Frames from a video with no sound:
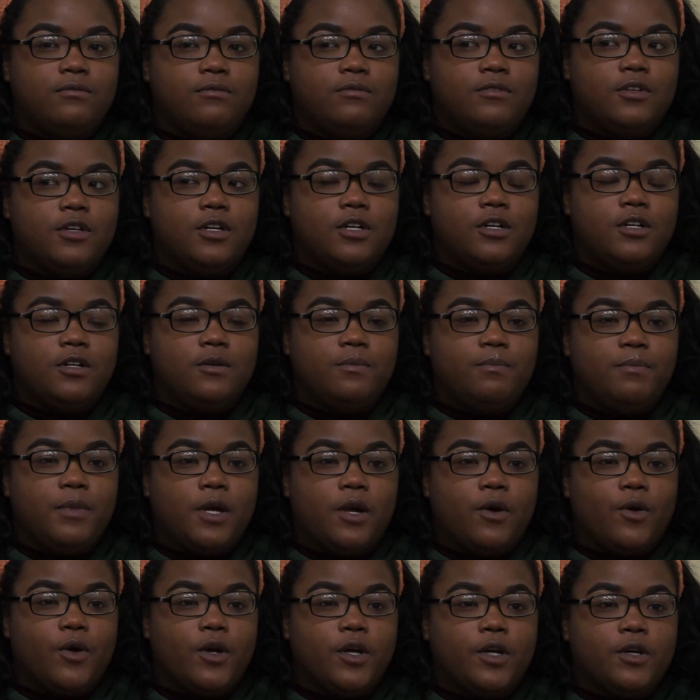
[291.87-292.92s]
the
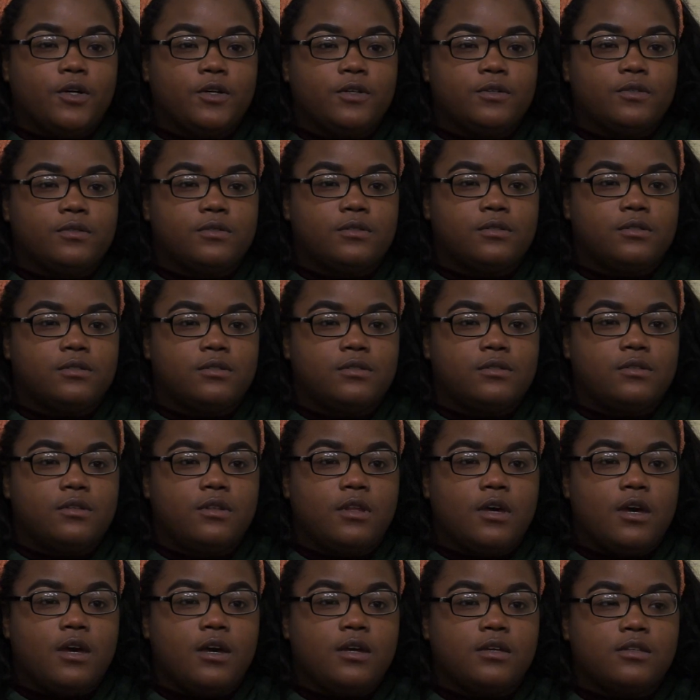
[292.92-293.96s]
barriers
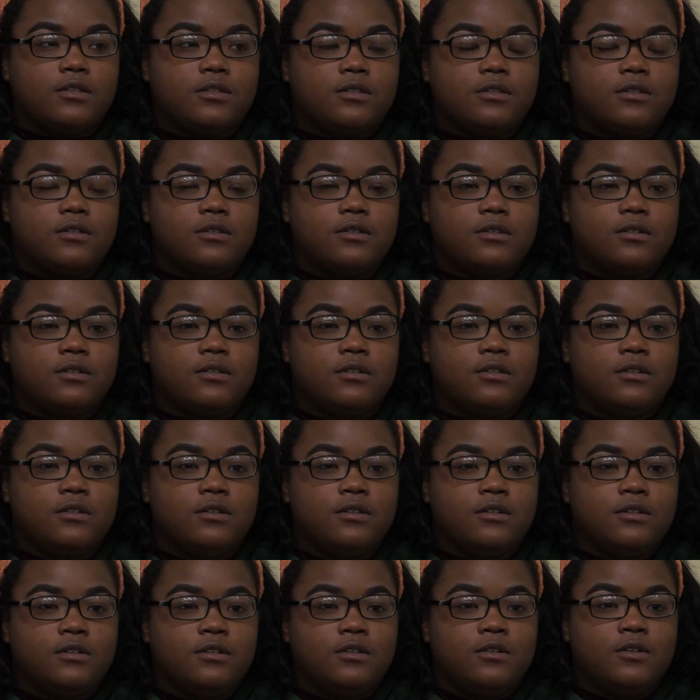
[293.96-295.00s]
that
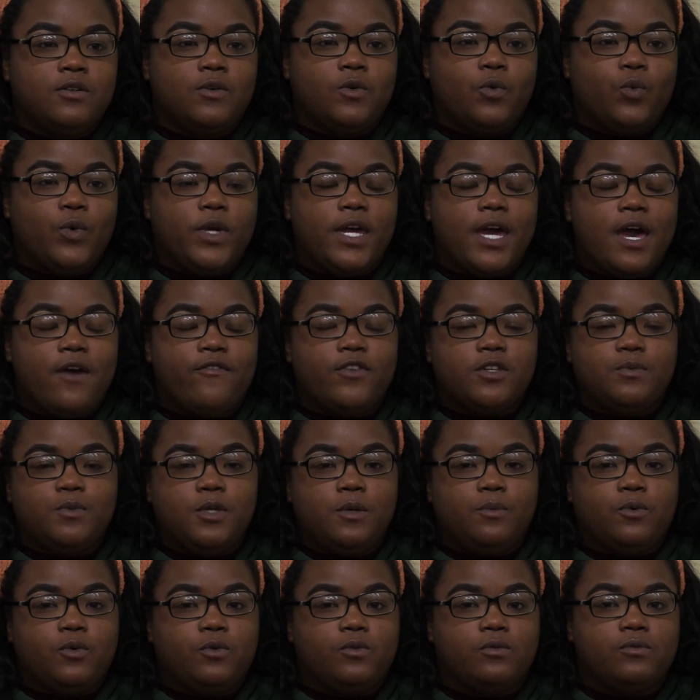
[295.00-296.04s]
we have as
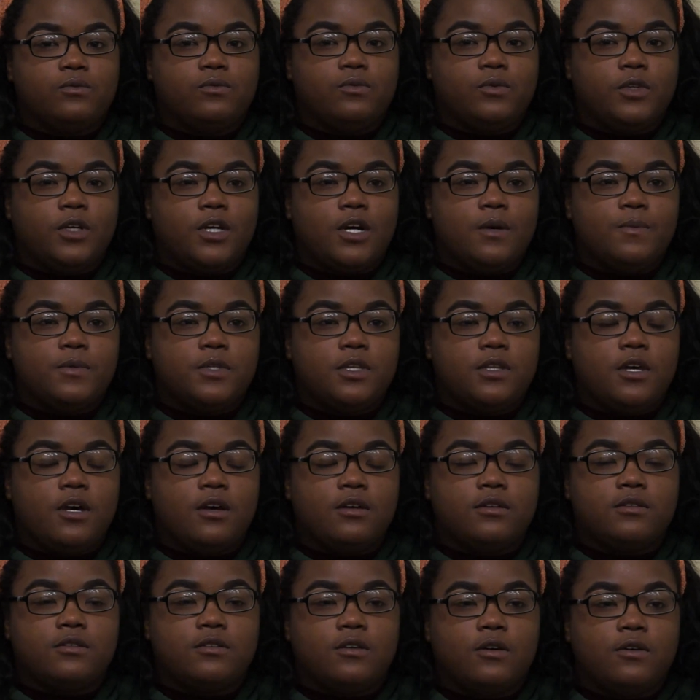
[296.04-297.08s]
people when it comes to that.
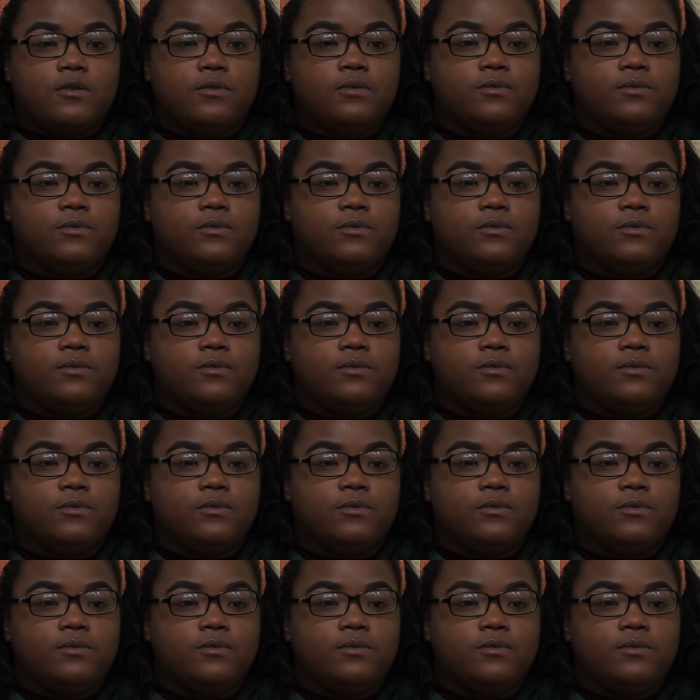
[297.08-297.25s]
So